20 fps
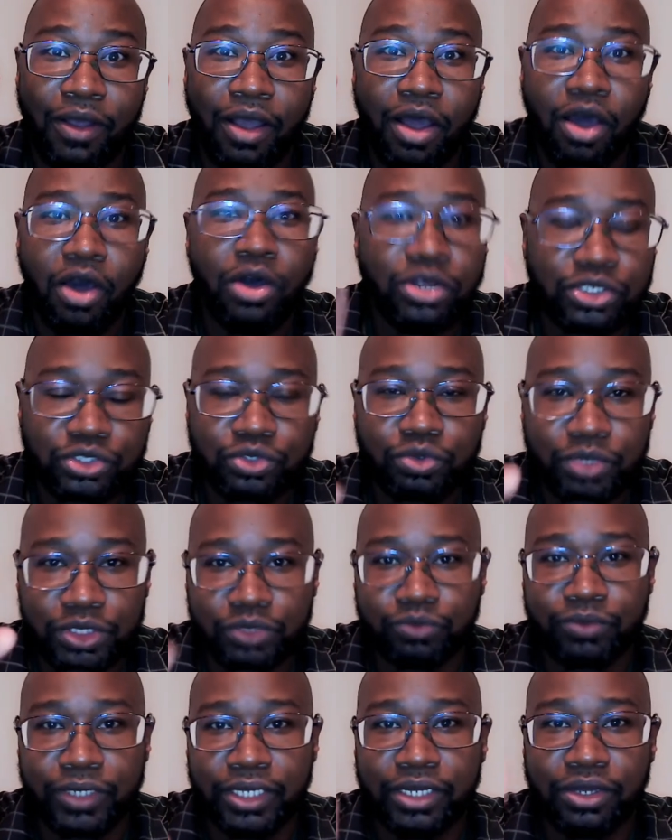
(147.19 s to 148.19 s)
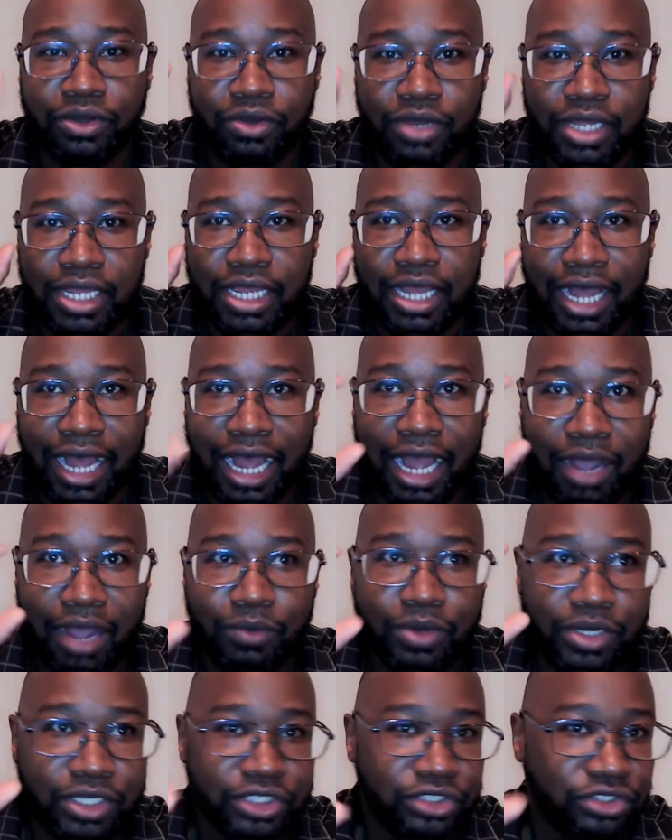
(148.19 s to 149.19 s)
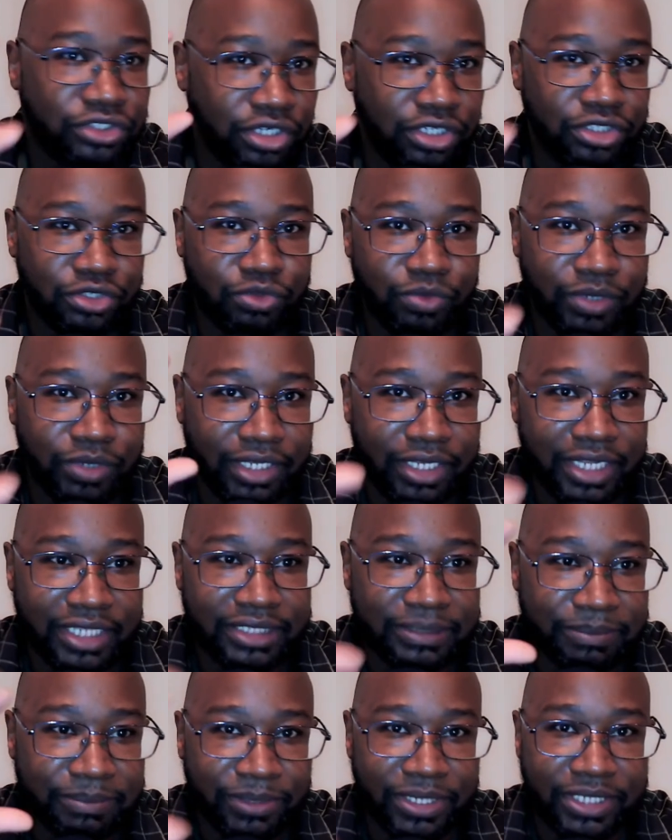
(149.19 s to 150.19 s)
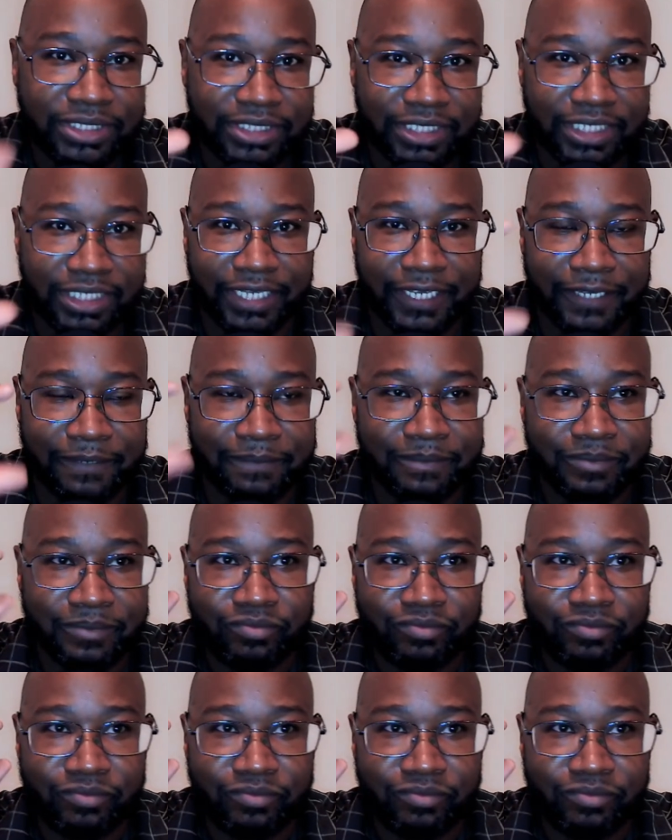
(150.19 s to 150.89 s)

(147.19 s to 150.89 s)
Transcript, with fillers: Also as well, I want to start doing let's plays again.